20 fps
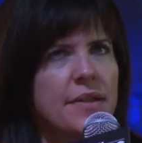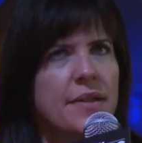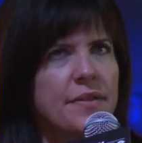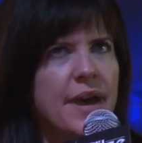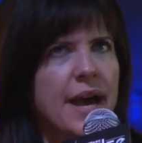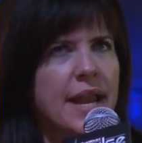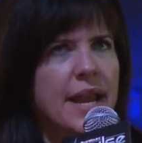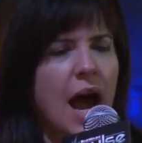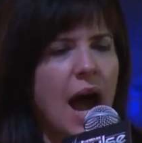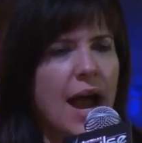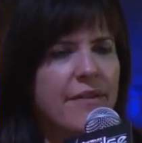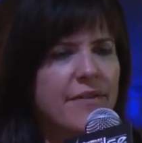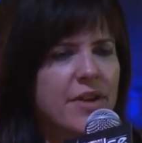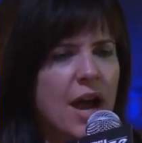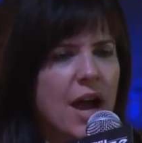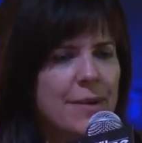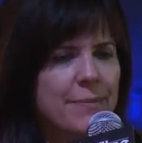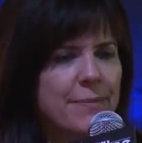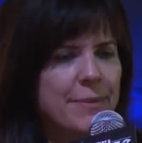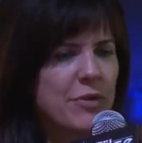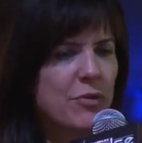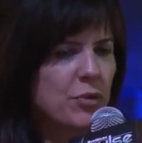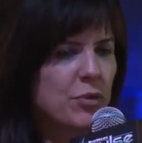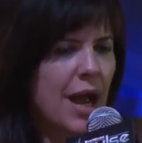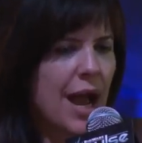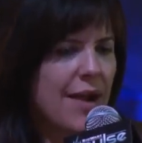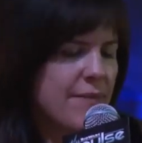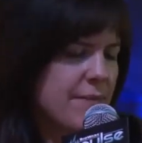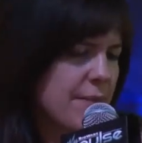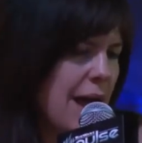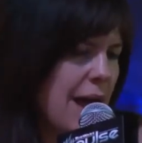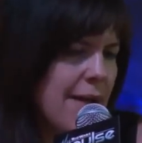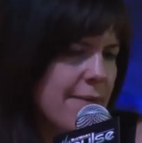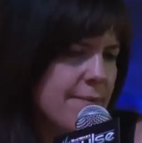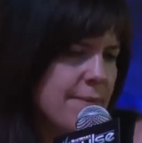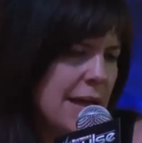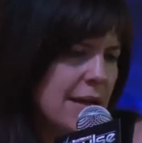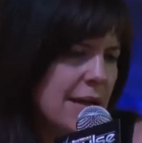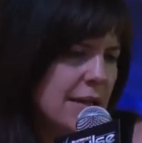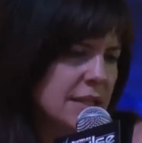That I've got to be, re- I'm,
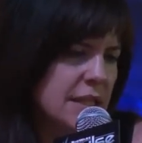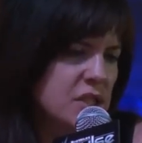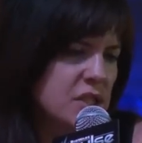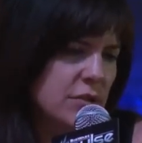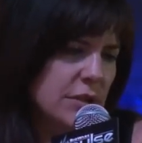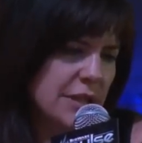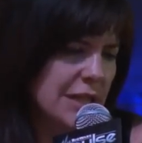I'm held into a